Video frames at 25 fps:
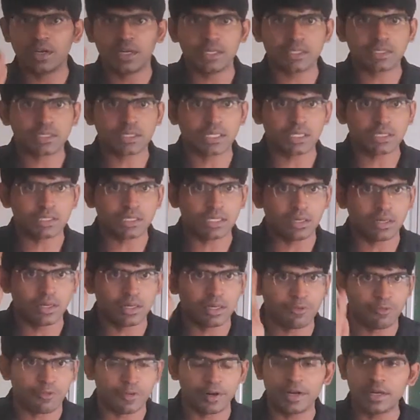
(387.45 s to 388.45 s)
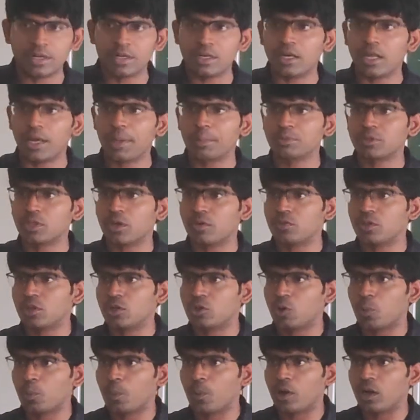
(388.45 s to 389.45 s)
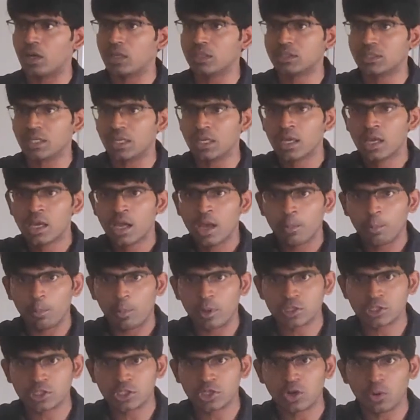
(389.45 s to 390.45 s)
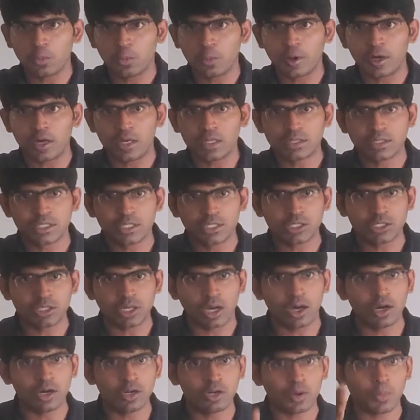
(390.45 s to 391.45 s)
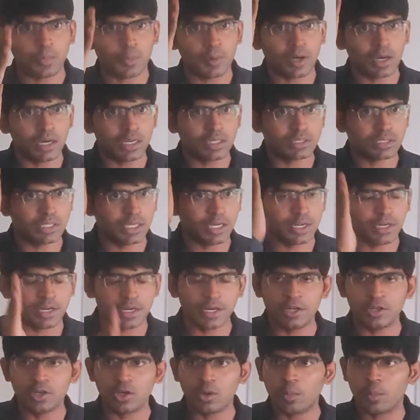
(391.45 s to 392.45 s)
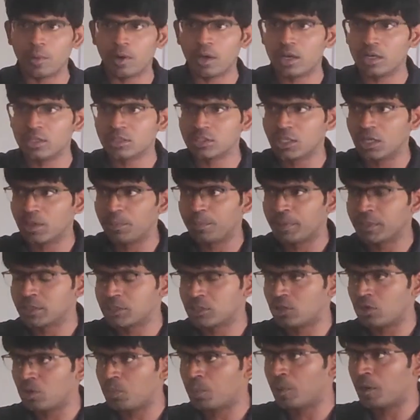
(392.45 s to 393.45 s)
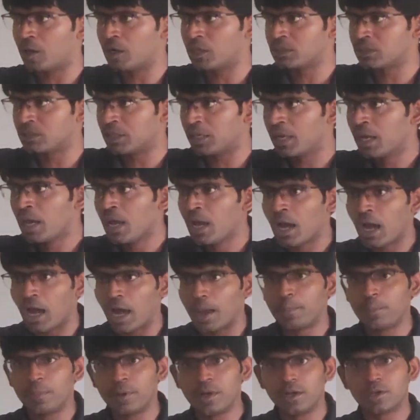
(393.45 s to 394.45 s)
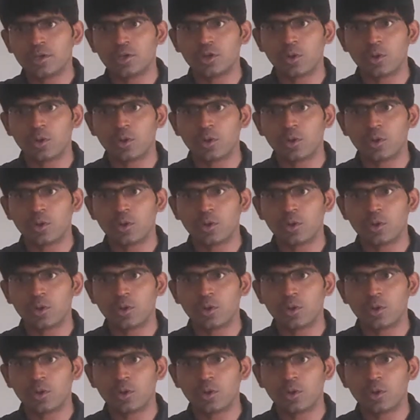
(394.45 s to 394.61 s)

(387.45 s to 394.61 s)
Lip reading: We discussed the different types of the topology: bus topology, star topology, tree topology, mesh topology, hybrid